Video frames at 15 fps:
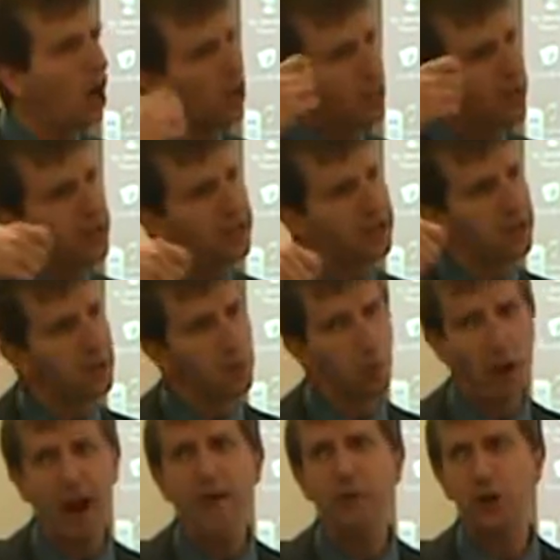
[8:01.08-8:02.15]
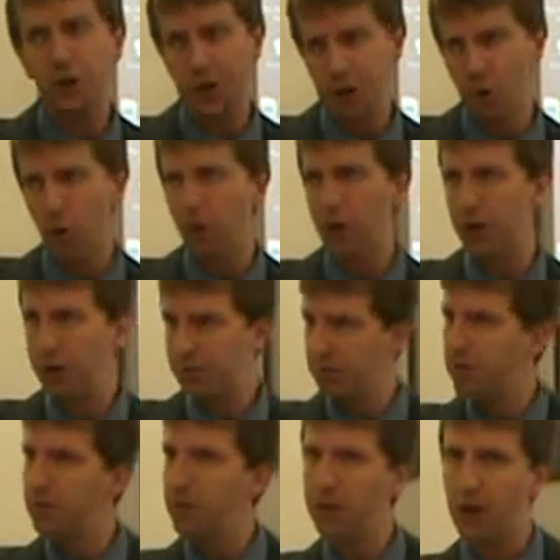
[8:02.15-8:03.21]
with whatever your
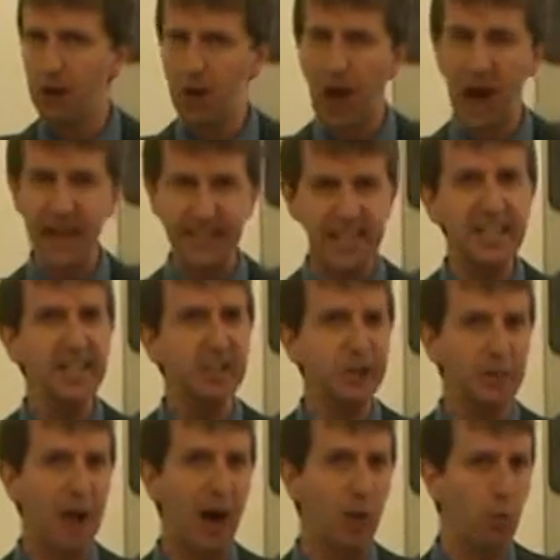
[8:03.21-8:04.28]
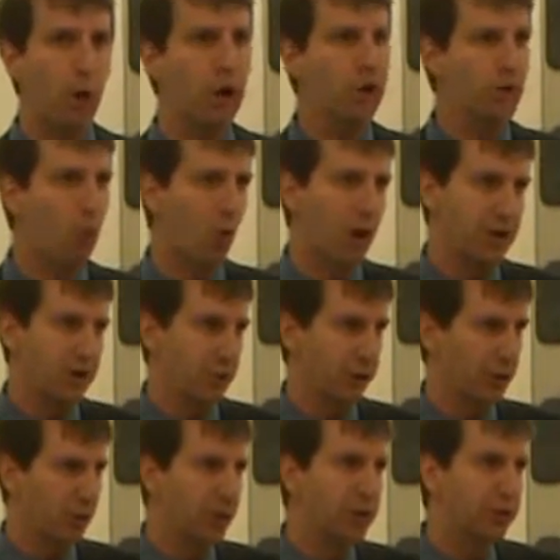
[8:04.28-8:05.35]
ideas about where you want your
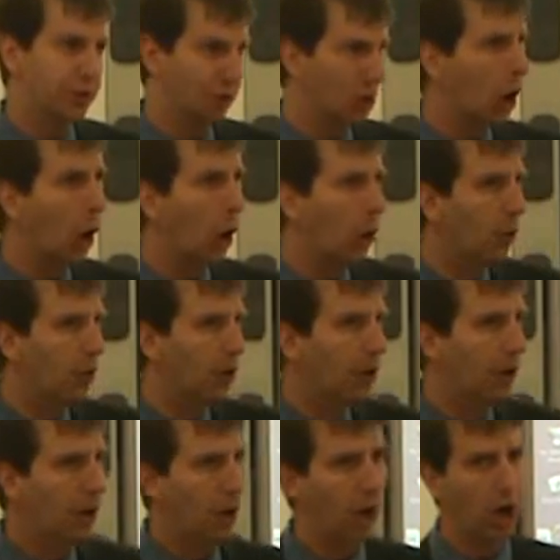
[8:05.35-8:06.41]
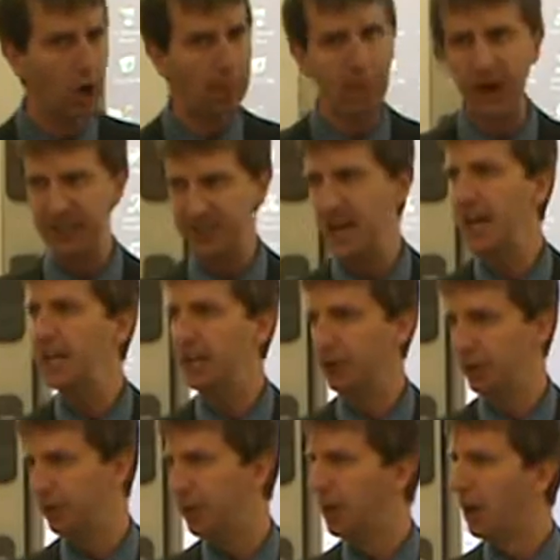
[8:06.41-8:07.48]
career to go might take you.
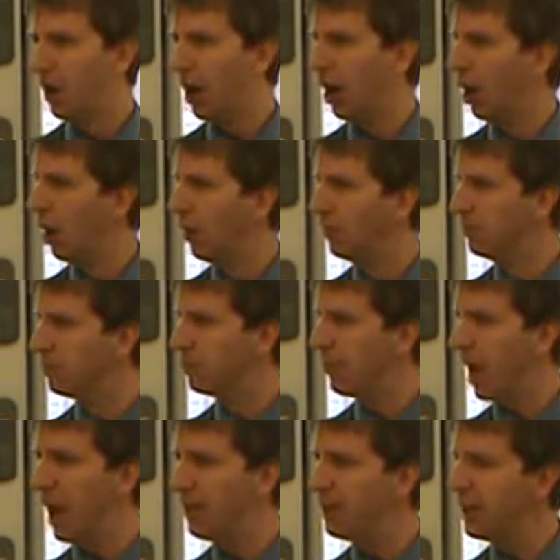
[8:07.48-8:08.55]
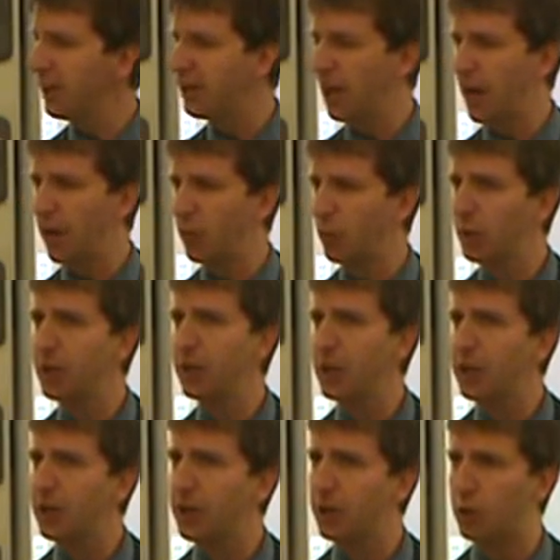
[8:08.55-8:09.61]
I think a
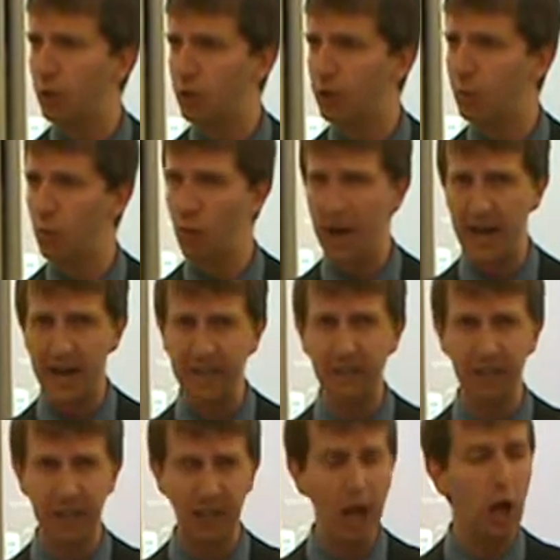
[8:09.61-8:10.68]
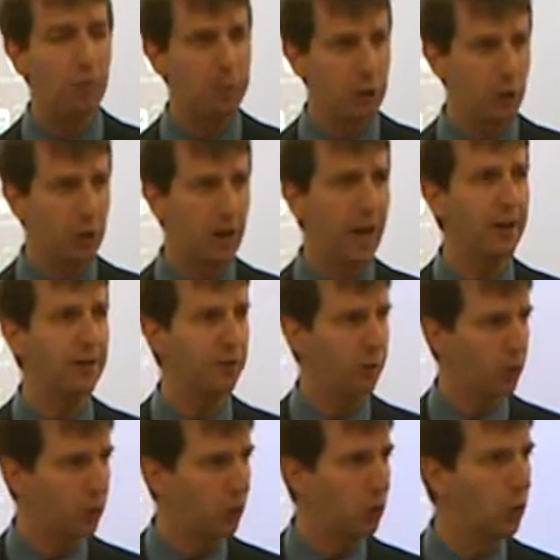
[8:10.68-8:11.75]
really good way to help you get
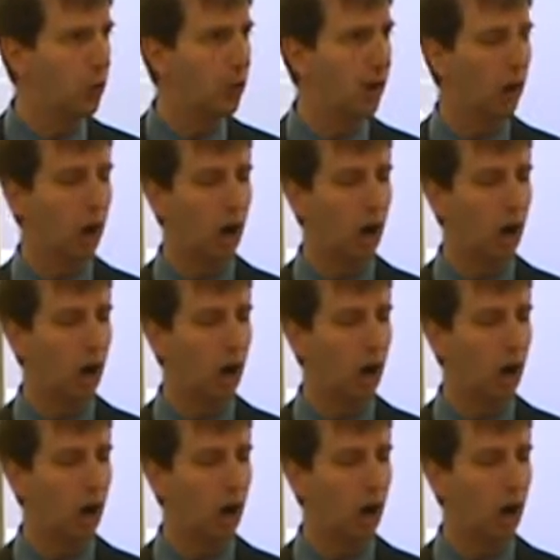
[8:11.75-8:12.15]
through